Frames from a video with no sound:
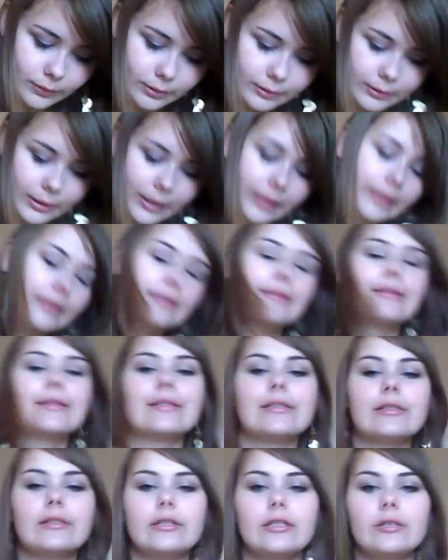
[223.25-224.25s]
next
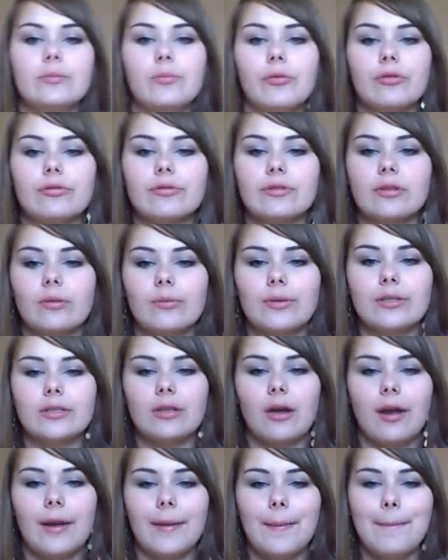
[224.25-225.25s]
is this bronzer, which
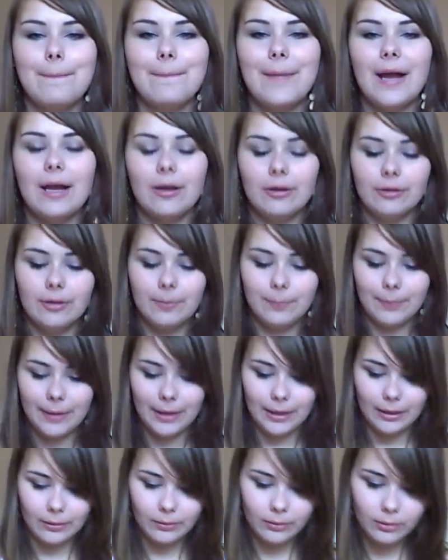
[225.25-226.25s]
I bang on
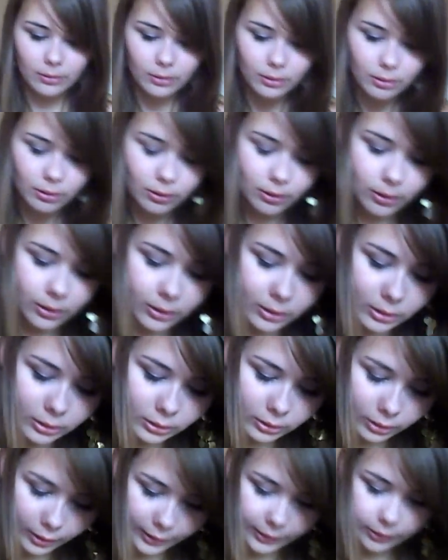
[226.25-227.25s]
about
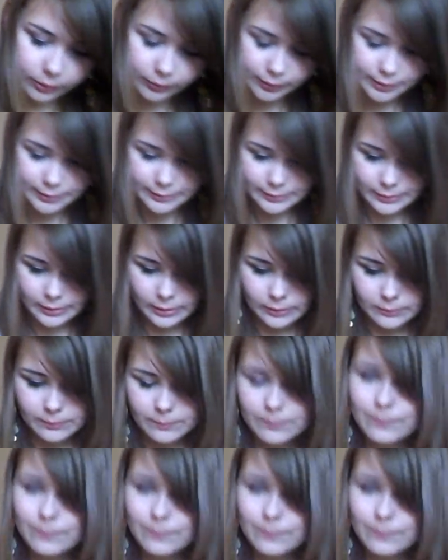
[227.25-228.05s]
like crazy.